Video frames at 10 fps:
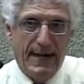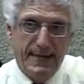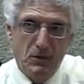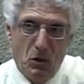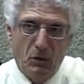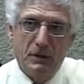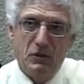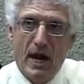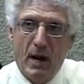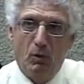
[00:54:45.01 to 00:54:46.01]

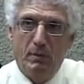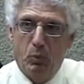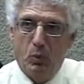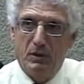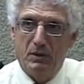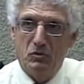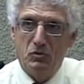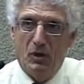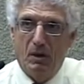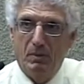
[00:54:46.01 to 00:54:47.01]
acknowledge how important this
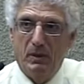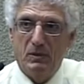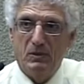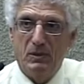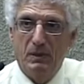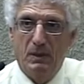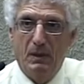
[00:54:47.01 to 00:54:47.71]
job is.